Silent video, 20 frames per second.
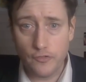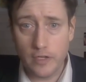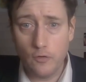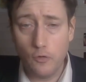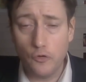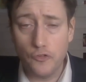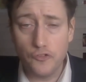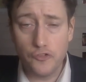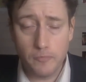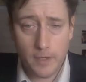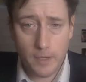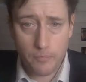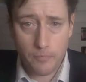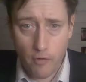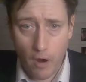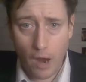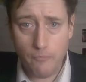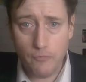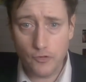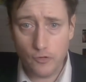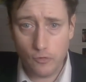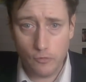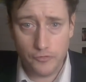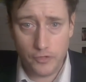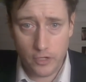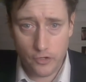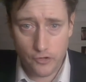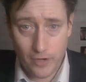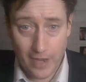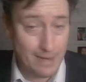In order to be a primary school
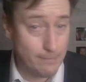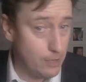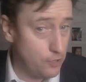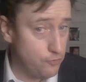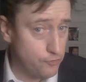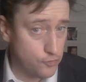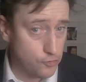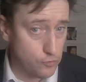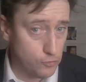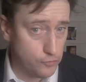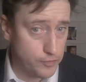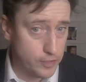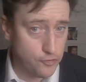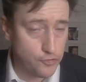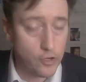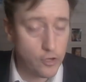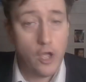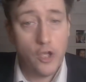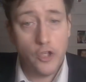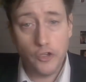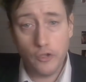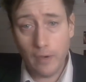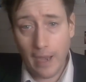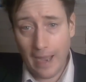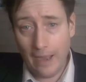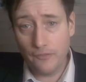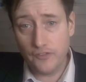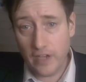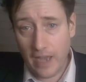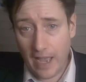teacher, elementary school teacher, you
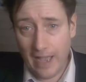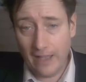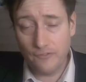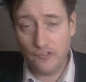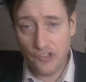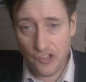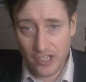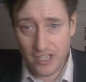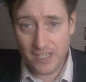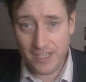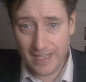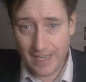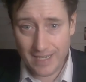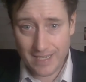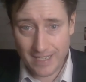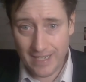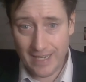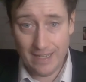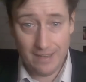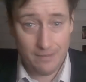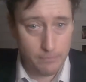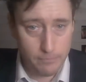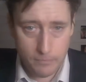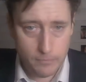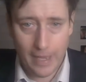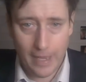have to have GCSE,